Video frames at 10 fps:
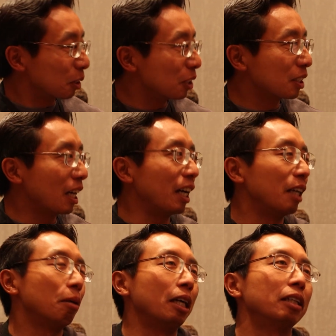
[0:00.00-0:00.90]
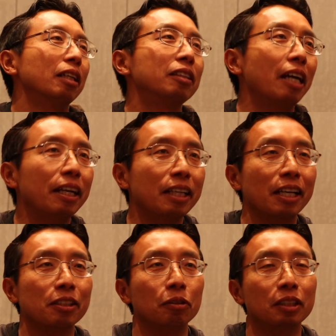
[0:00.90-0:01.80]
what you said, right, the
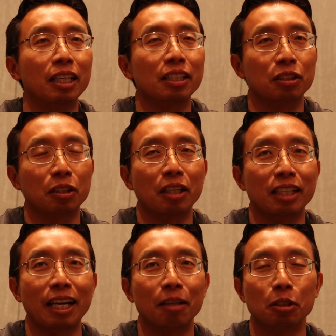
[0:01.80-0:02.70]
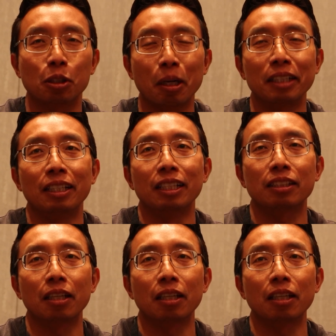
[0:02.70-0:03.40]
AI is only as good as how you train it,